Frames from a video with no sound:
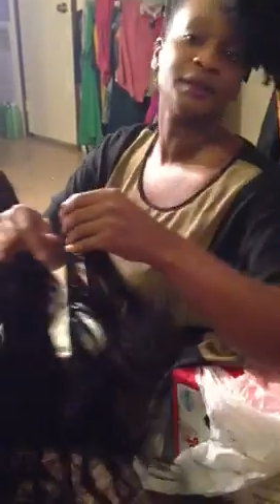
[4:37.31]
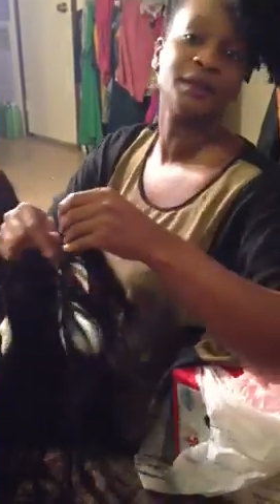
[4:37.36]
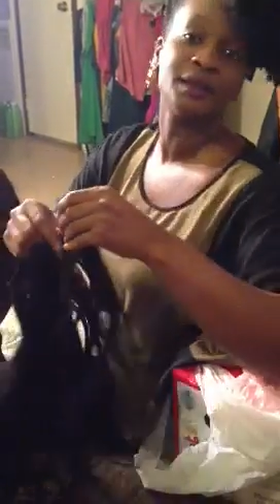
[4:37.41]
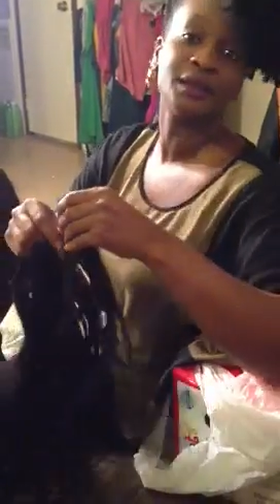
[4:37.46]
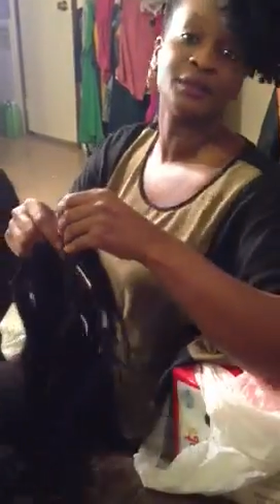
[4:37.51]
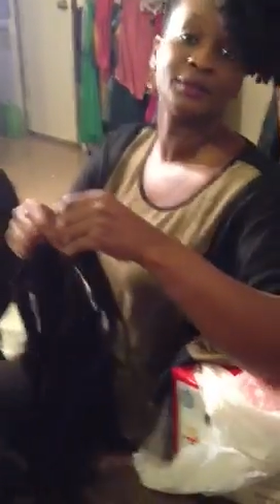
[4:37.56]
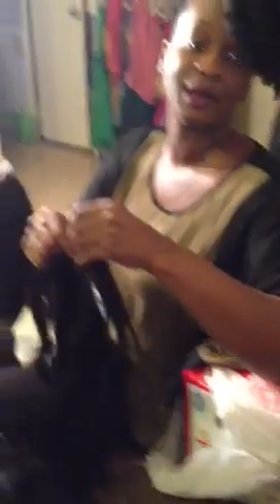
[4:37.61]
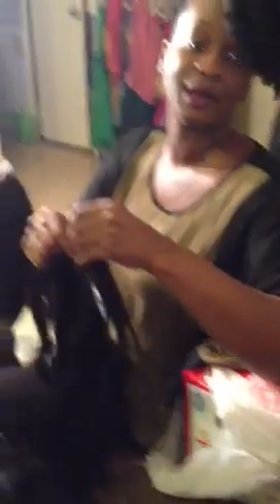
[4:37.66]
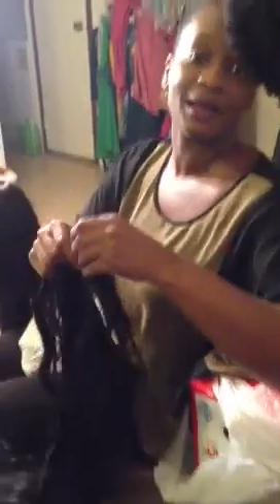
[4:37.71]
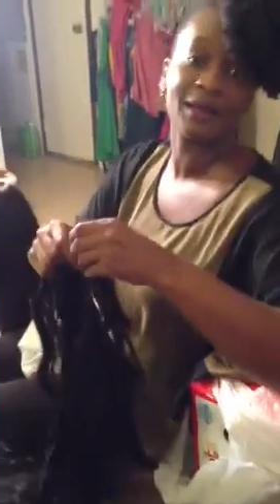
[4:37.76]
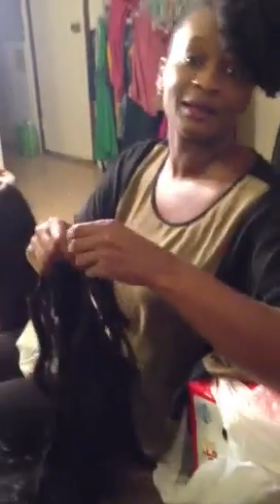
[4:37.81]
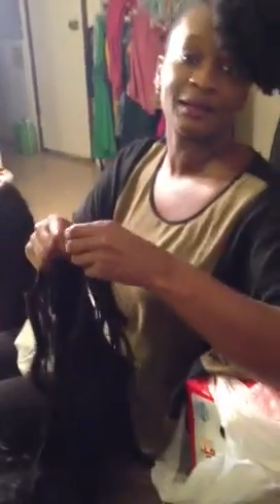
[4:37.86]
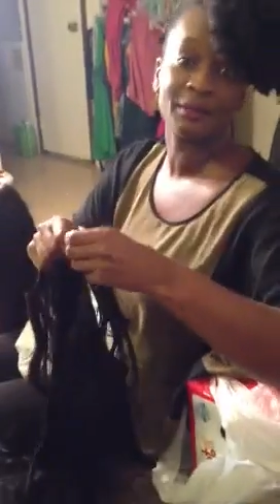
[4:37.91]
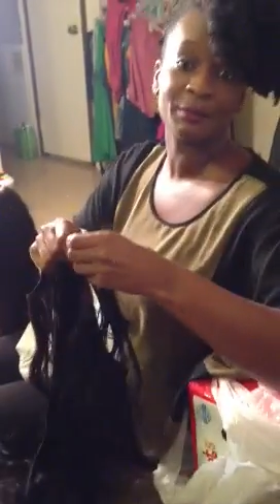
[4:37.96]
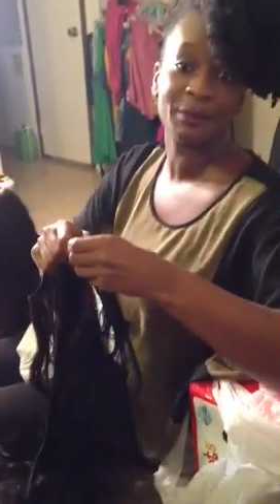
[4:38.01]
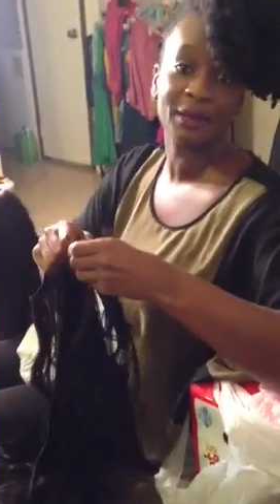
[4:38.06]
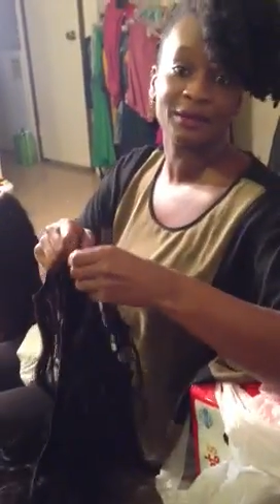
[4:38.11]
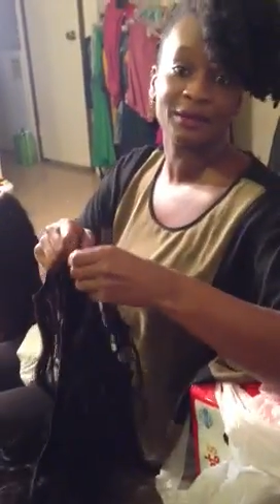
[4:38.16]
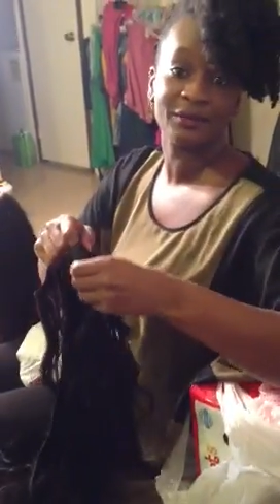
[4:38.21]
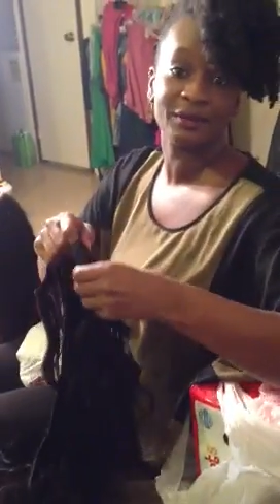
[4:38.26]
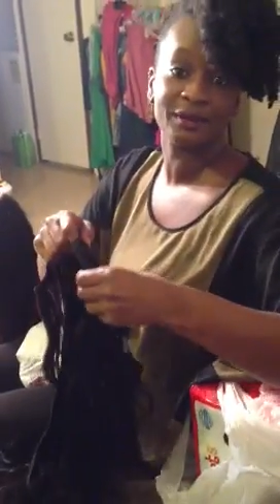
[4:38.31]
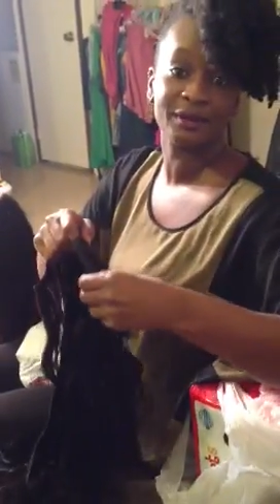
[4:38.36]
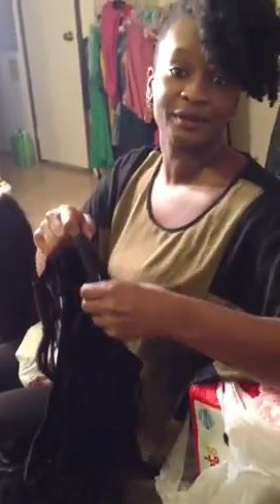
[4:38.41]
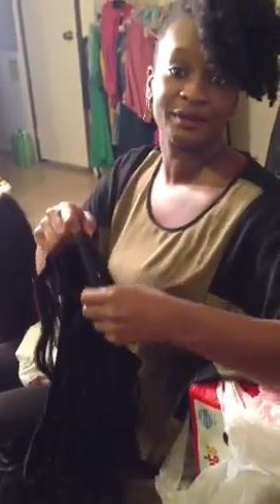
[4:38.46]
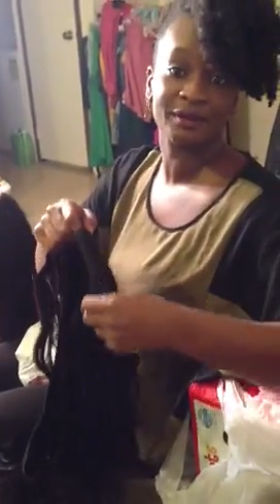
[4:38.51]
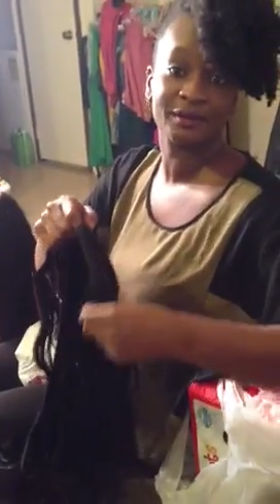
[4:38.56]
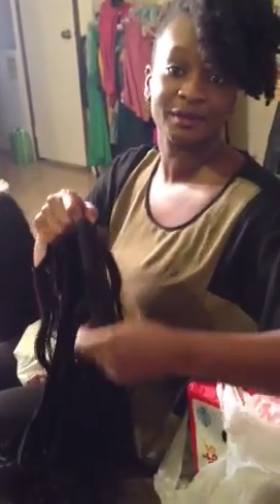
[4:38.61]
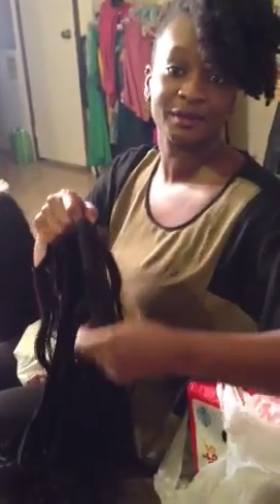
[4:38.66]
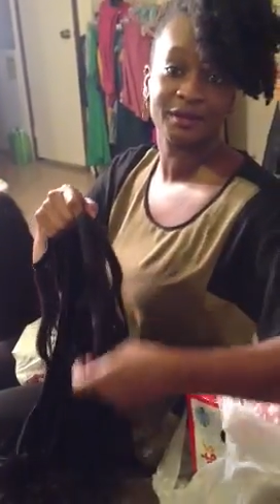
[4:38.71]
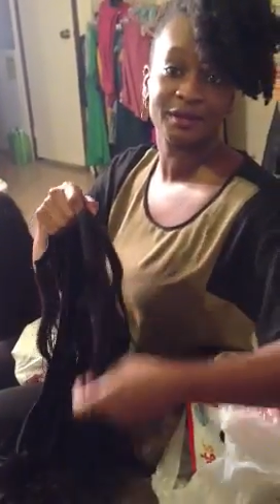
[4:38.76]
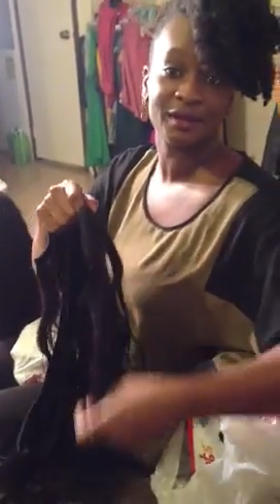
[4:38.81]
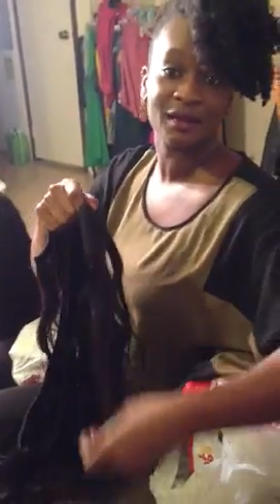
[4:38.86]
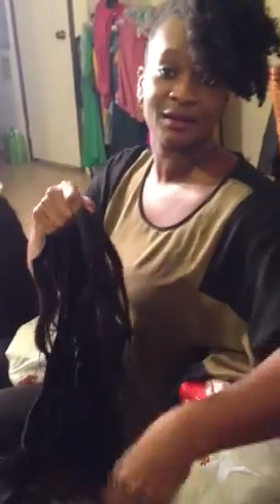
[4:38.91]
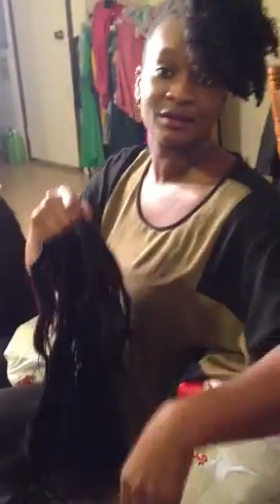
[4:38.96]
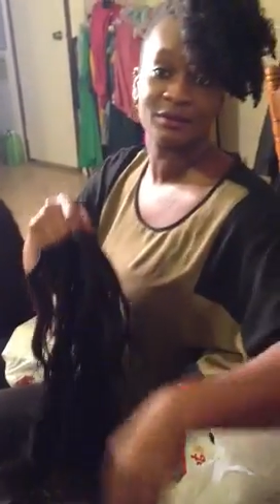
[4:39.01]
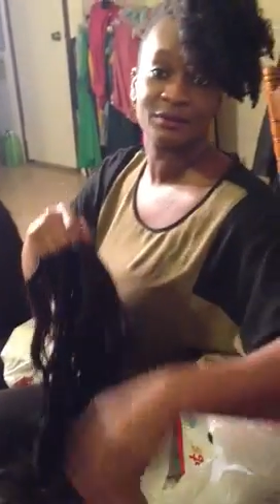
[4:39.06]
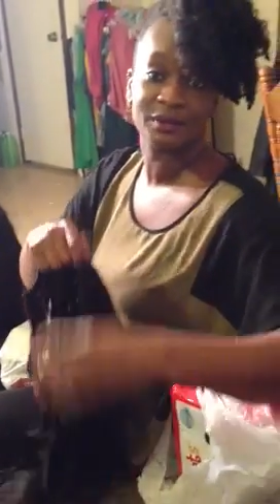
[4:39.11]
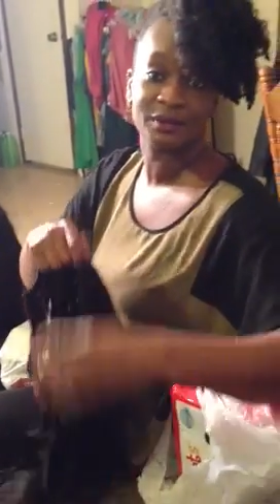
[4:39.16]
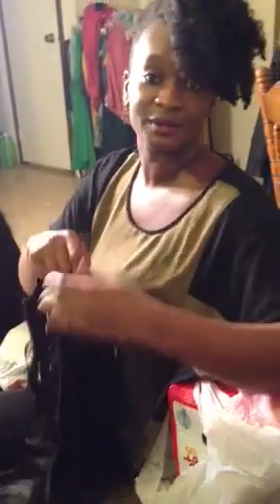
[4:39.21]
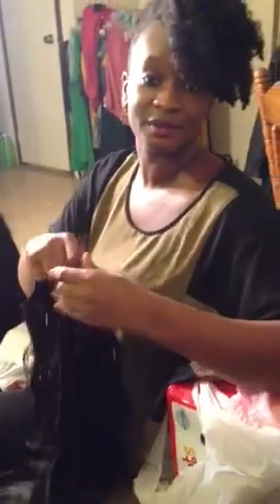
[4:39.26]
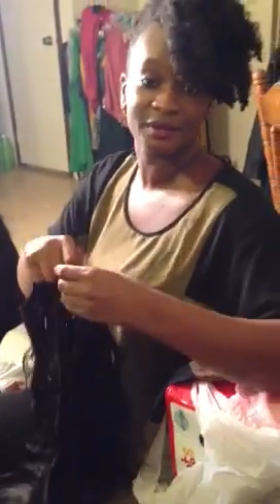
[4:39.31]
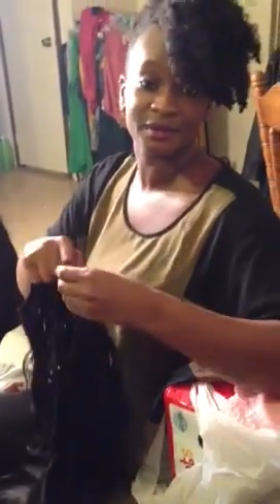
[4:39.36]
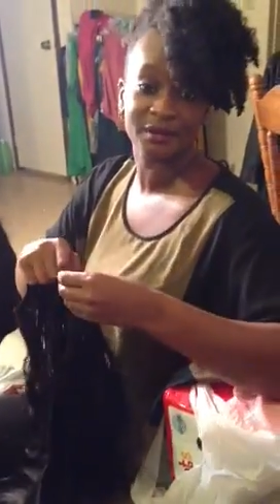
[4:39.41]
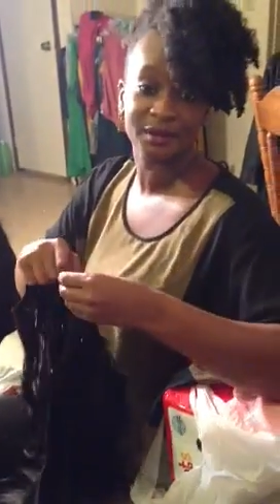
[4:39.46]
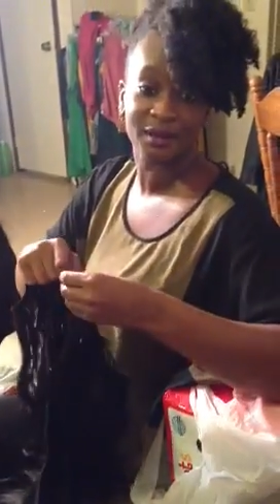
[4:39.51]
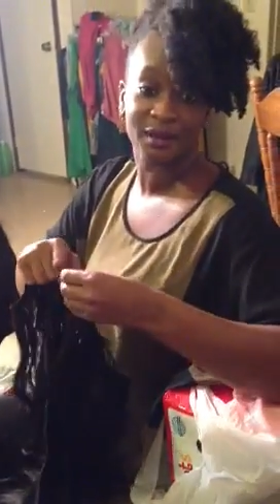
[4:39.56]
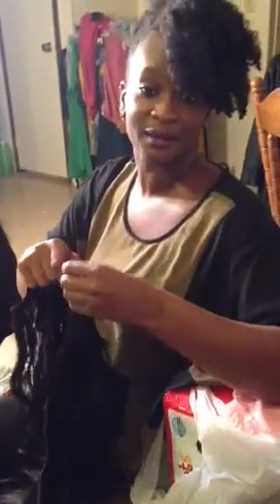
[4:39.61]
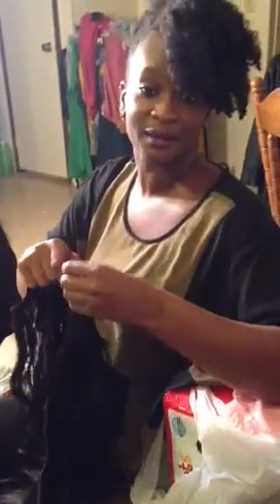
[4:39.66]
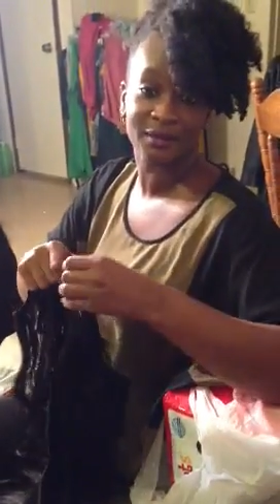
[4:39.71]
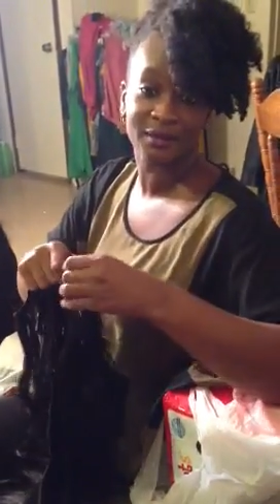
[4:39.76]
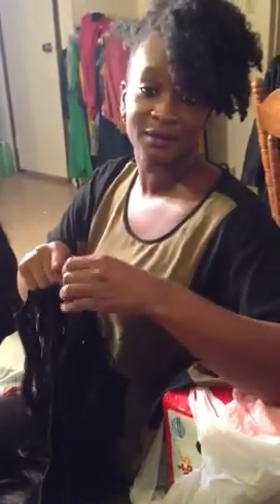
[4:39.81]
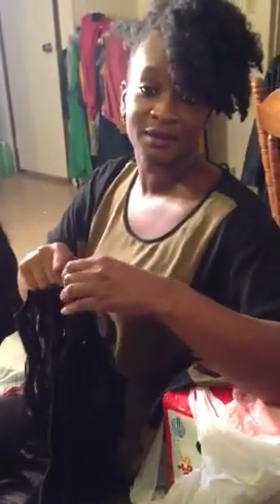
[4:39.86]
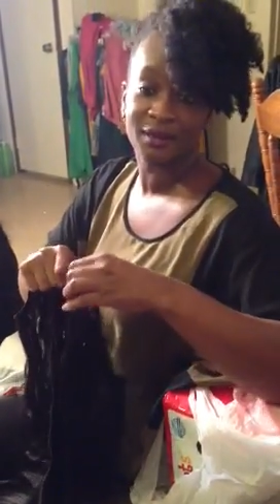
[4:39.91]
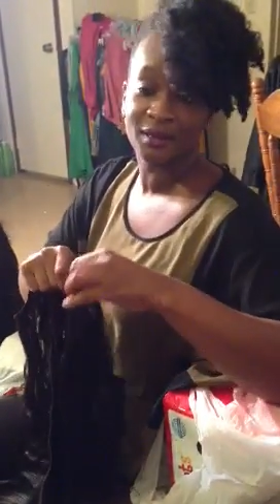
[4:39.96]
Anyway, I'll get back on here and let y'all know what it looks like.